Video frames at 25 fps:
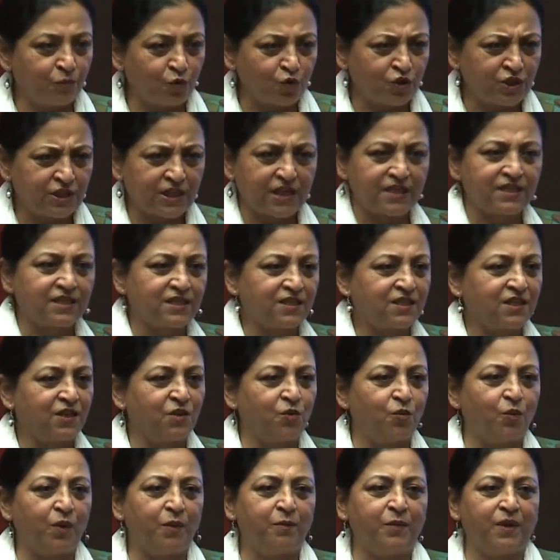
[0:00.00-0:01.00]

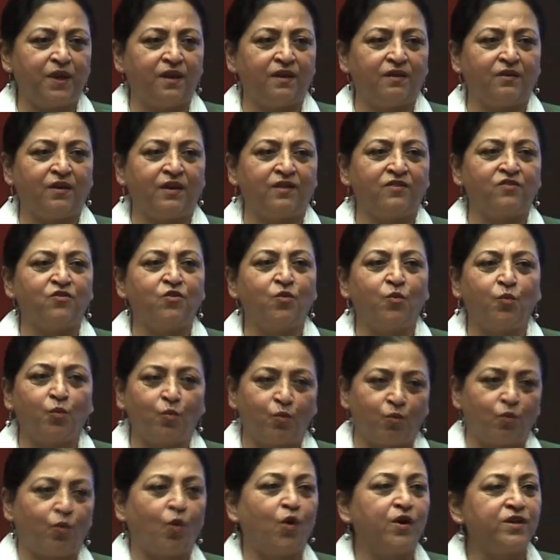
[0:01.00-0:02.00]
protesting women, as the
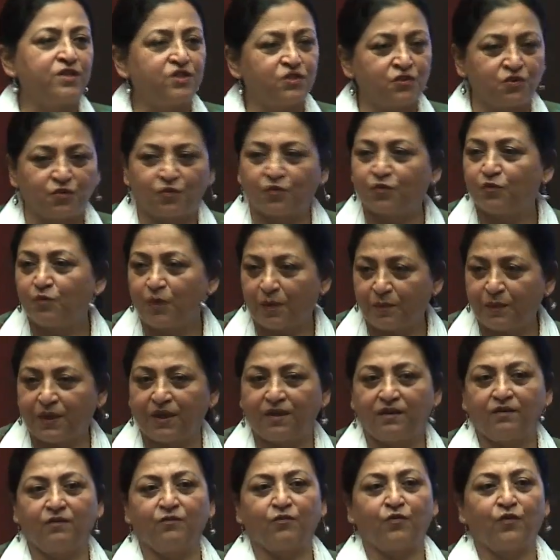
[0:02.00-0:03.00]
voice of
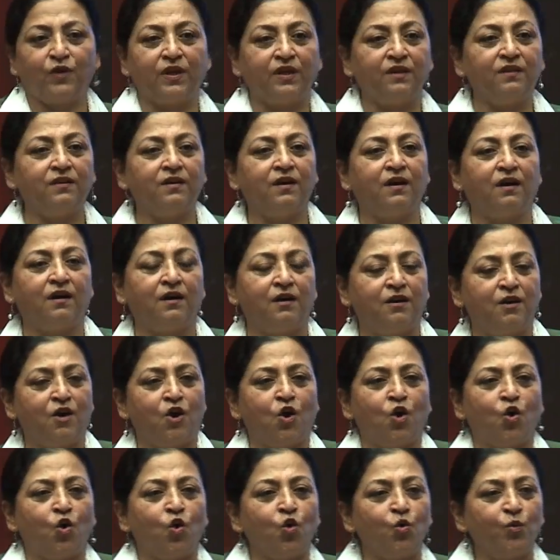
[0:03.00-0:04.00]
women of India
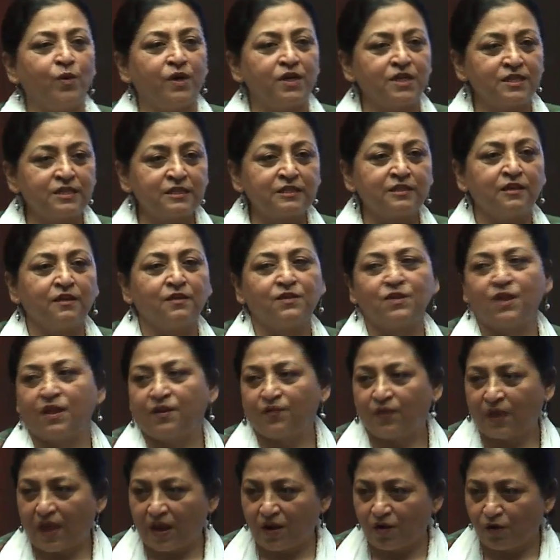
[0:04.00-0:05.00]
who were
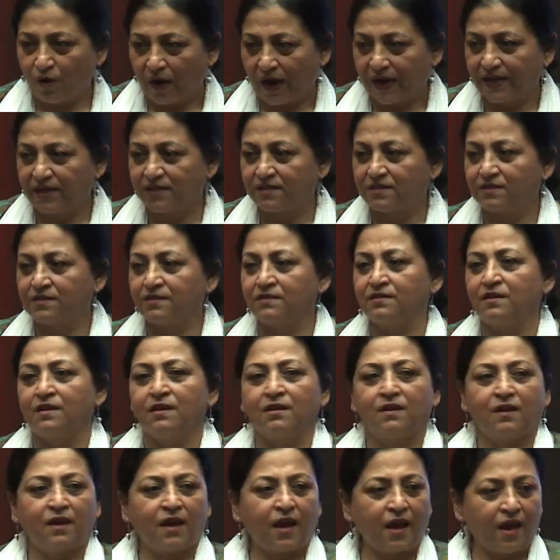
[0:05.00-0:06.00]
asserting their rights
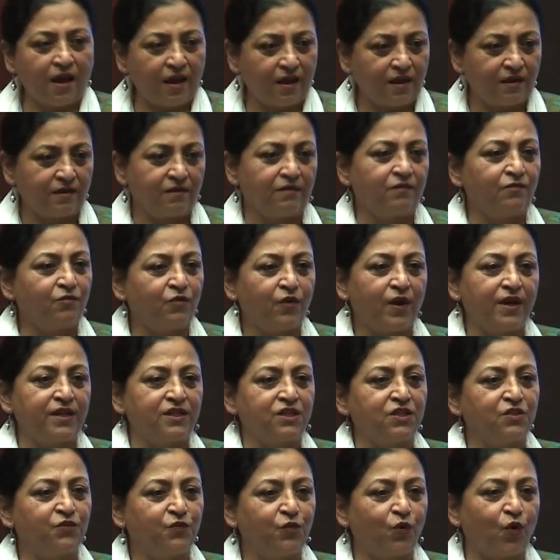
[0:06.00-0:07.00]
and
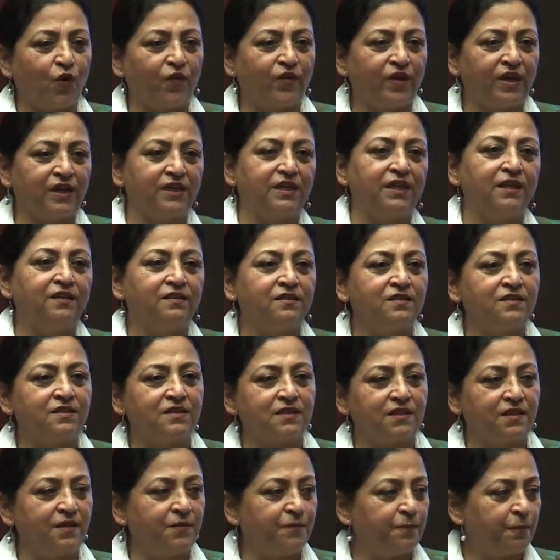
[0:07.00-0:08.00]
fighting for their
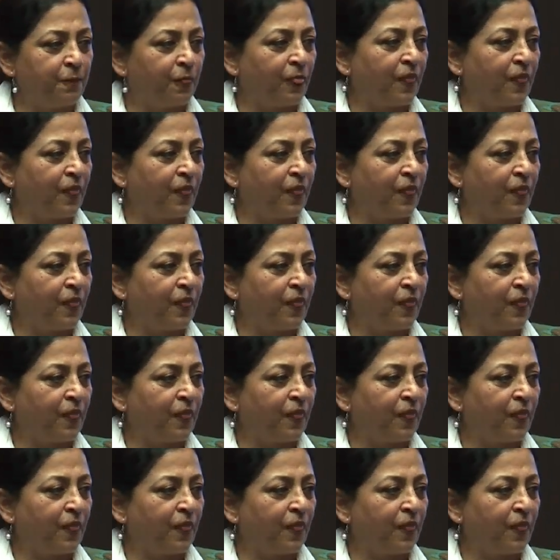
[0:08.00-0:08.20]
dignity,